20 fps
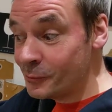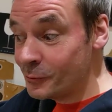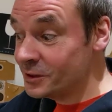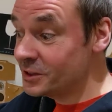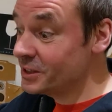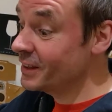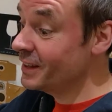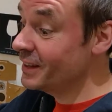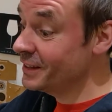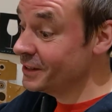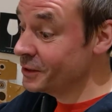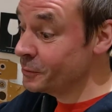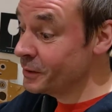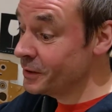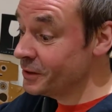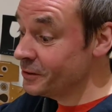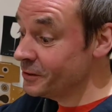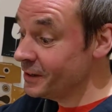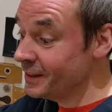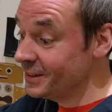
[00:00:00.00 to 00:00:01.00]
which I think
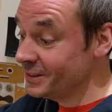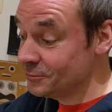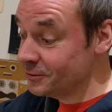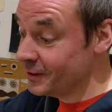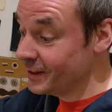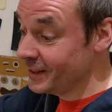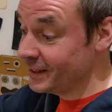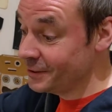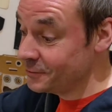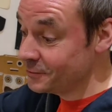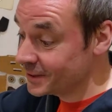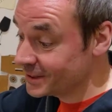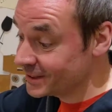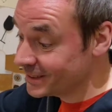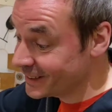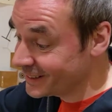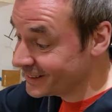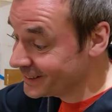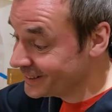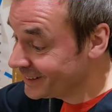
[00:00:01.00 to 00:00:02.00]
is really
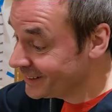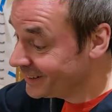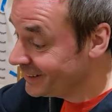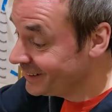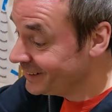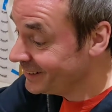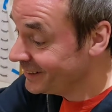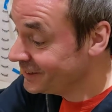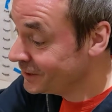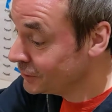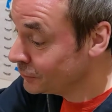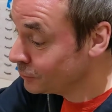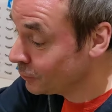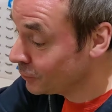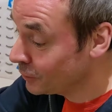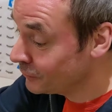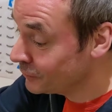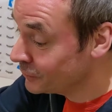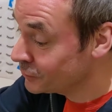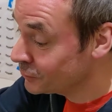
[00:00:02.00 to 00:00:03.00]
interesting. This is
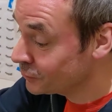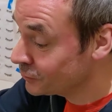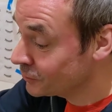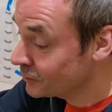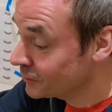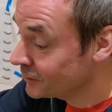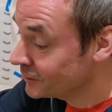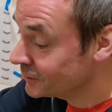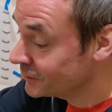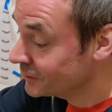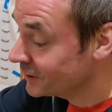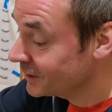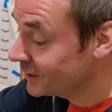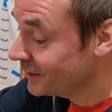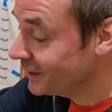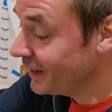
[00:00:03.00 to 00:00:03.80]
one of his drawings